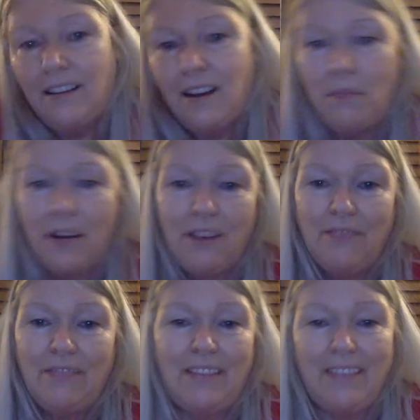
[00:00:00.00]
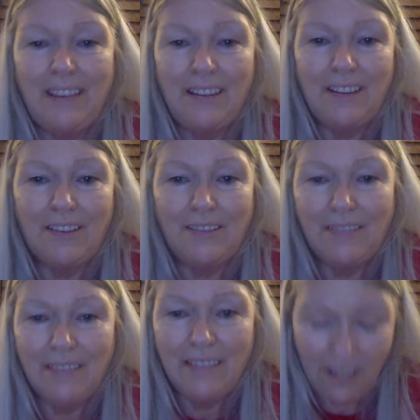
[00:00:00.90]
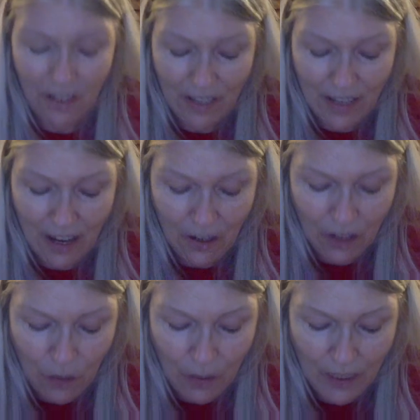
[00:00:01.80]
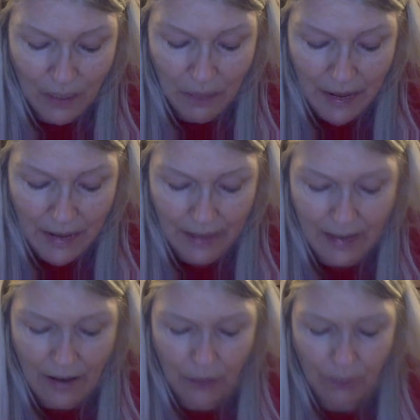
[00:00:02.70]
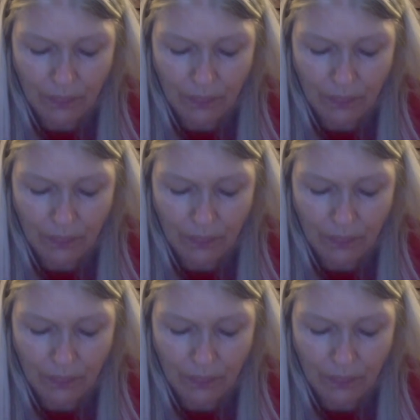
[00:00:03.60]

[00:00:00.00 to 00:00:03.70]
above the theater that tells you what's playing there.